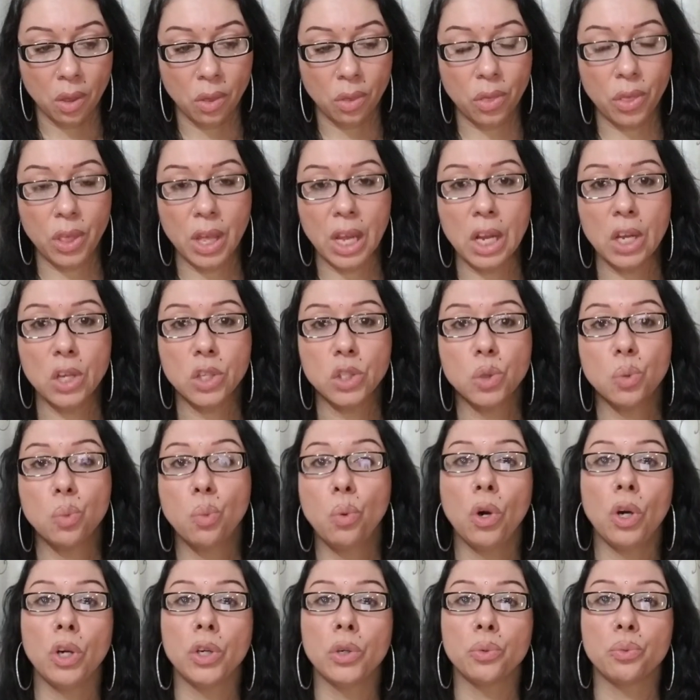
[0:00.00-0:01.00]
Things
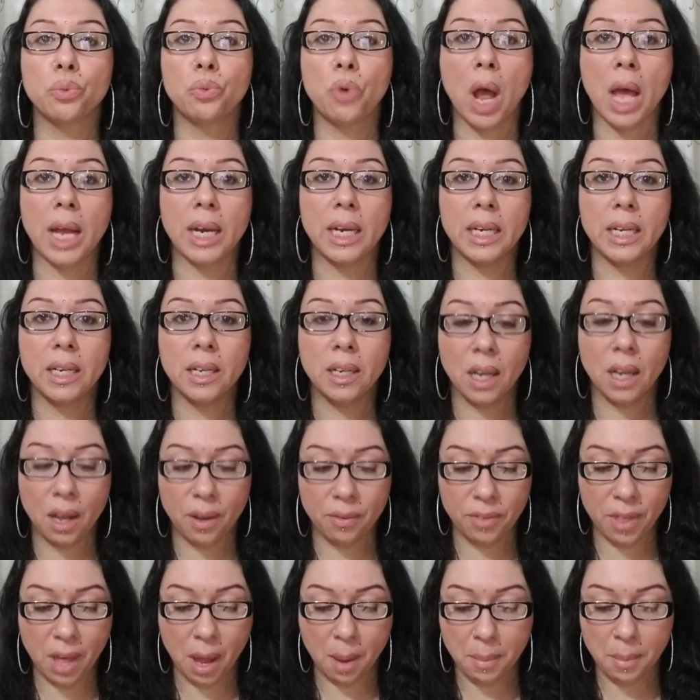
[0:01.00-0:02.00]
weren't ready,
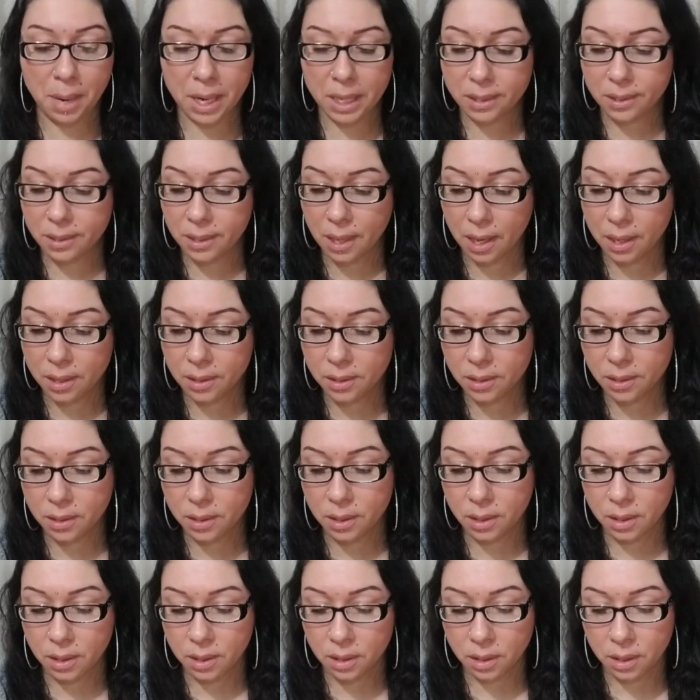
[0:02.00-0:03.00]
if that makes sense.
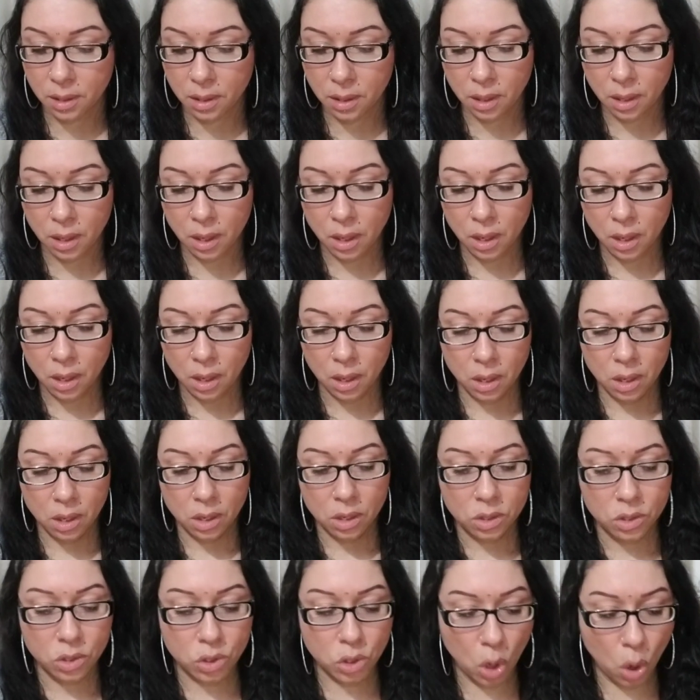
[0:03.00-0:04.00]

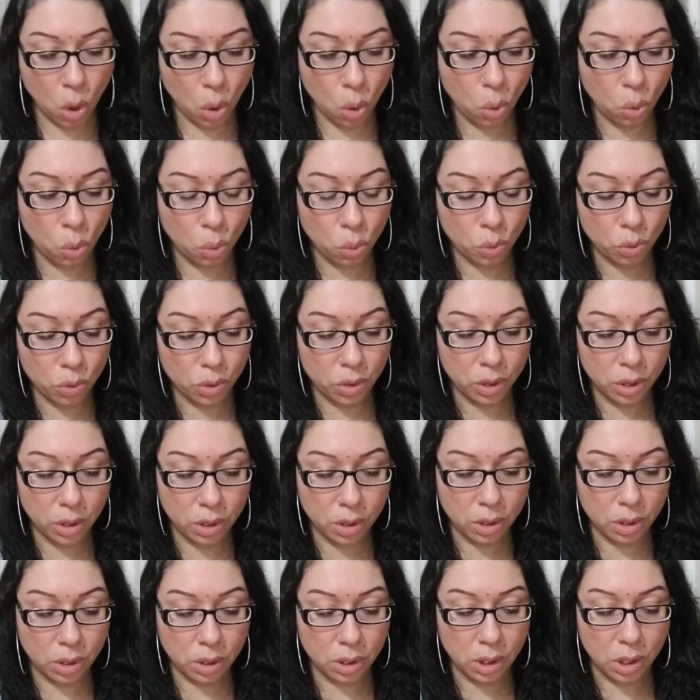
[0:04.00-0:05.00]
So,
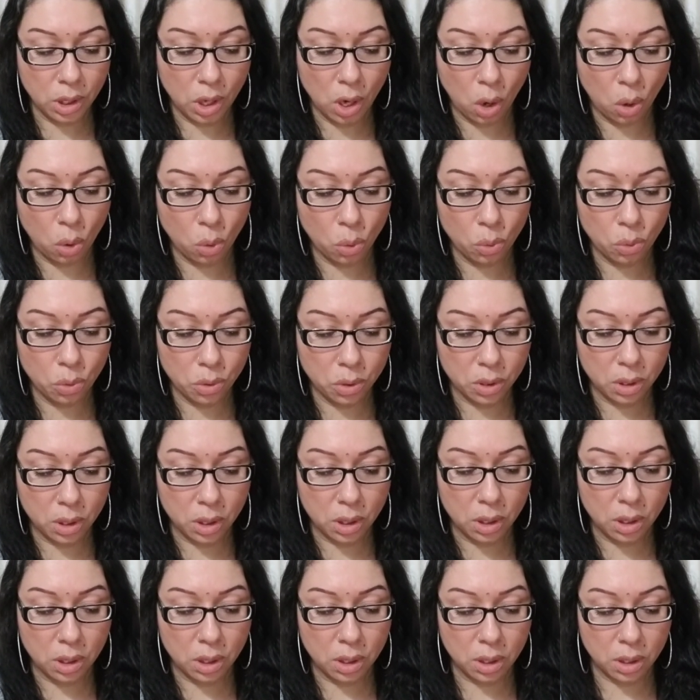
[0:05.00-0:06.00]
you know,
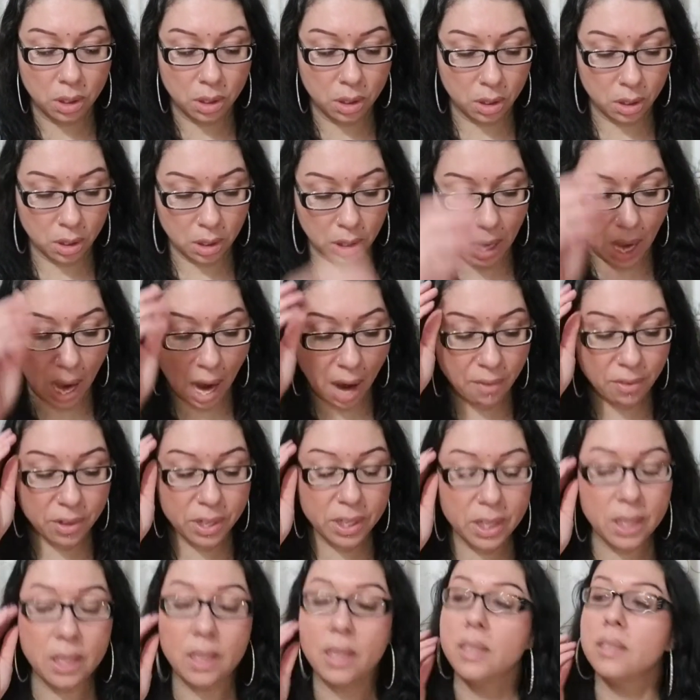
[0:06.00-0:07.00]

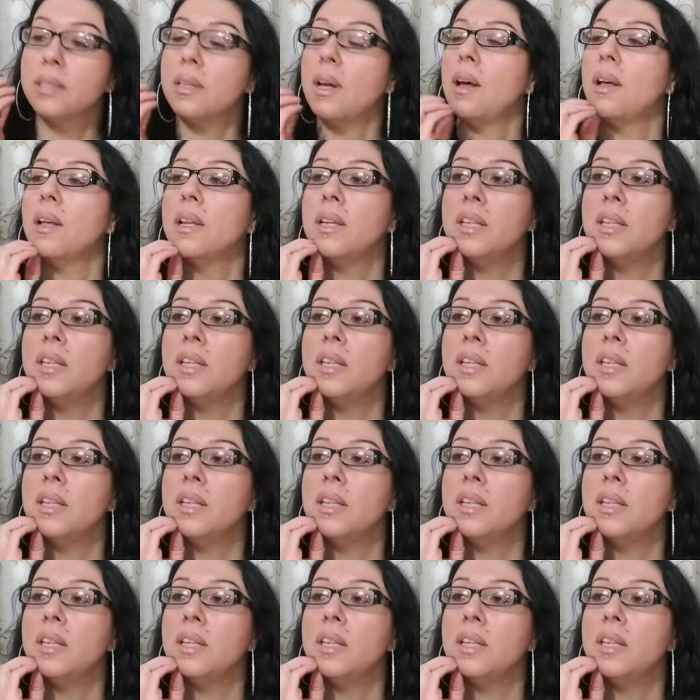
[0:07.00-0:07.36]
everything is all in